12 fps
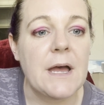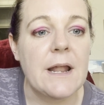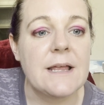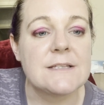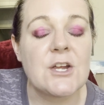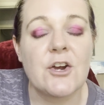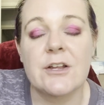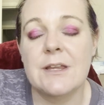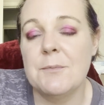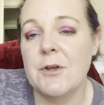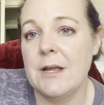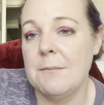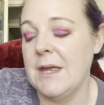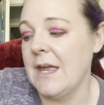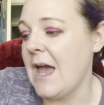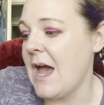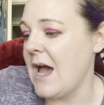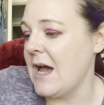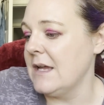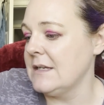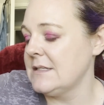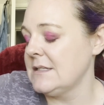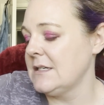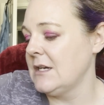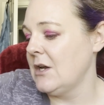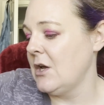it's currently putting me at